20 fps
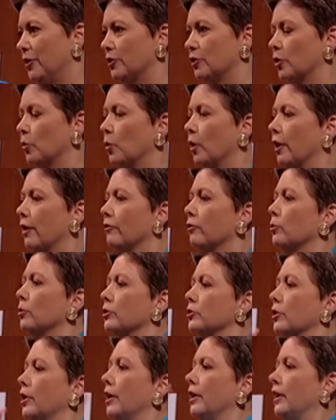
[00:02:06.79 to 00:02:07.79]
So wherever we're
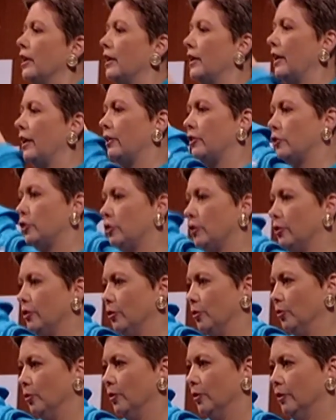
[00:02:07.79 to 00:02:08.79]
trying to get
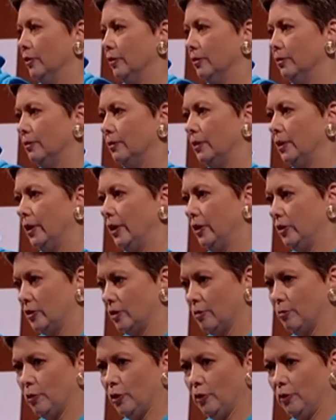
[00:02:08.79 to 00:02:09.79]
to is
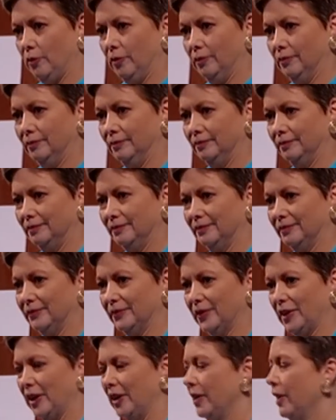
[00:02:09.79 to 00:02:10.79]
the moon,
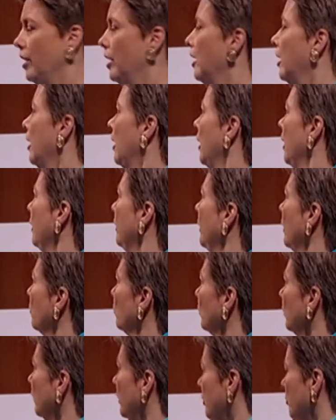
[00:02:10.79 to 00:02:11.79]
right? Then
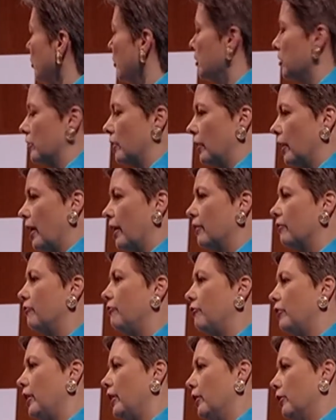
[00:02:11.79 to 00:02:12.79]
religions are like
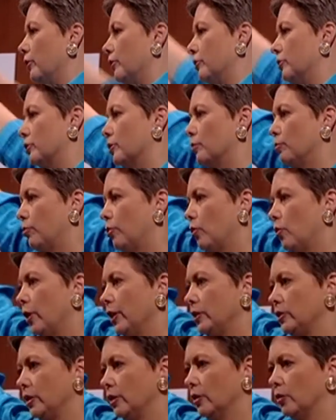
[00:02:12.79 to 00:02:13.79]
fingers
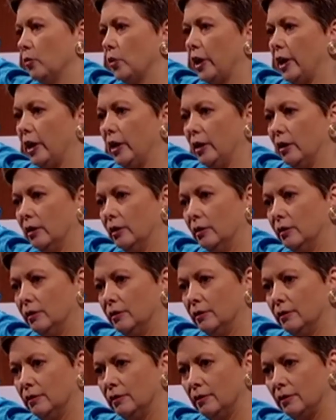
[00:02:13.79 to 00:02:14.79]
pointing the way
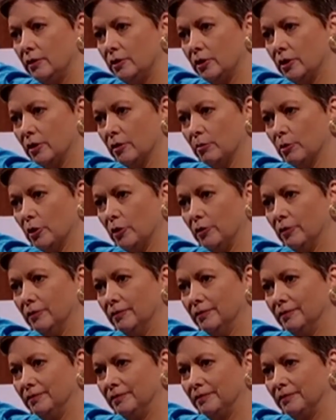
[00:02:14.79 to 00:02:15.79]
to the moon.
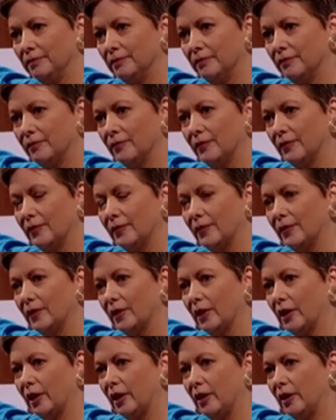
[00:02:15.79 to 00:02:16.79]

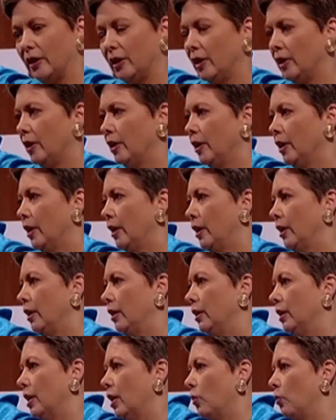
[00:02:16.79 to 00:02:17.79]
Right?
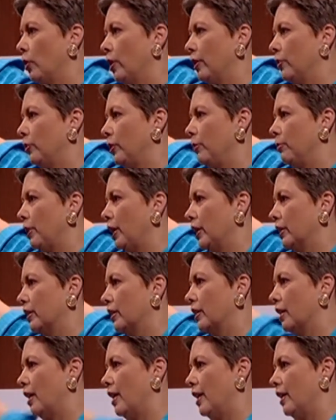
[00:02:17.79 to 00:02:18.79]
Now, when we make a
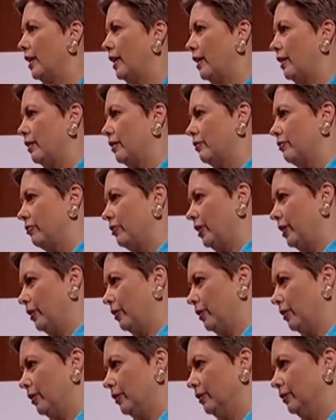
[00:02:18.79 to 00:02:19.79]
god out of the
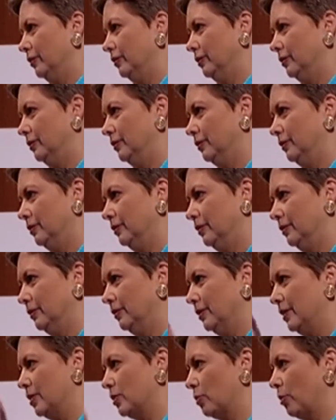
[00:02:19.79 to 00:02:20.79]
finger
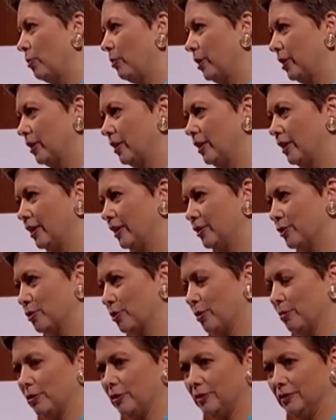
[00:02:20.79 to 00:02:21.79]
is when we can get in
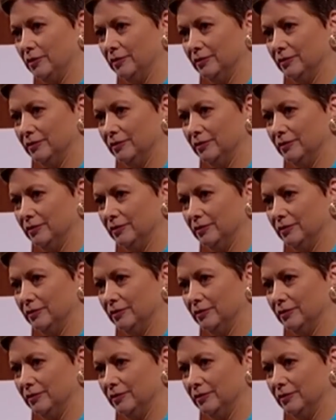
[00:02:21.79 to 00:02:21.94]
trouble.